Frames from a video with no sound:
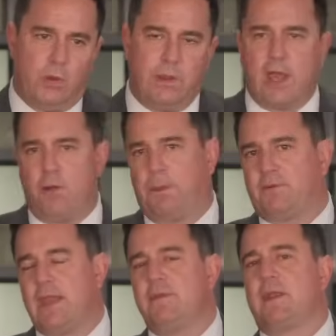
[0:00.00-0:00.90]
We cannot
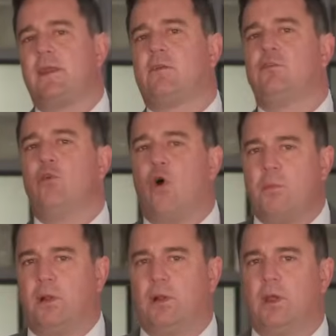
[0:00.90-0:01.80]
pretend that it is
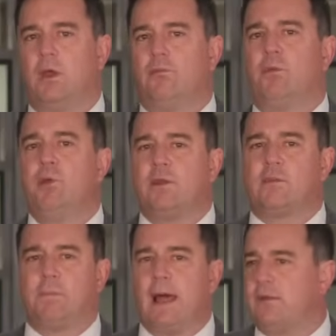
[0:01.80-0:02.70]
normal for
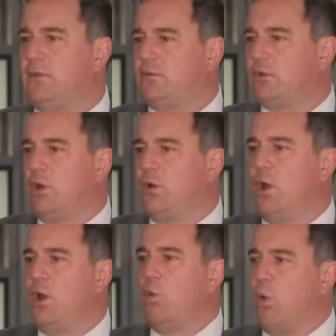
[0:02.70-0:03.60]
municipalities to owe
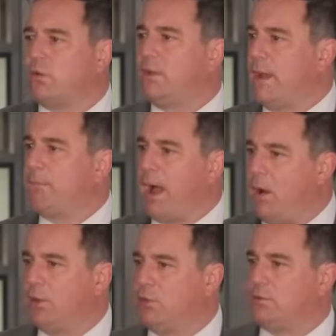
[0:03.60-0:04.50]
water and
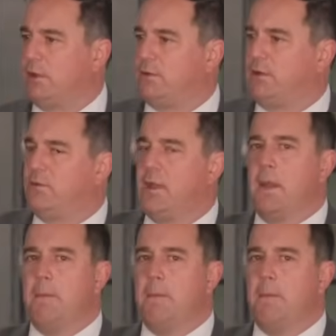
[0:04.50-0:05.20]
power utilities